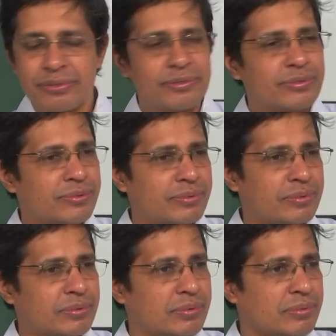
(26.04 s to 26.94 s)

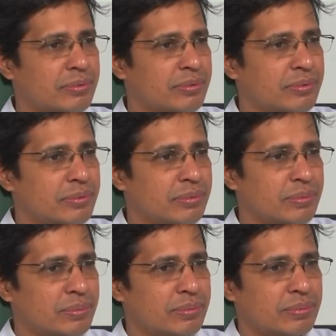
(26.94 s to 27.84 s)

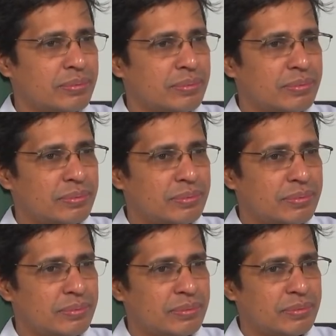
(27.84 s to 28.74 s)
(no one is talking)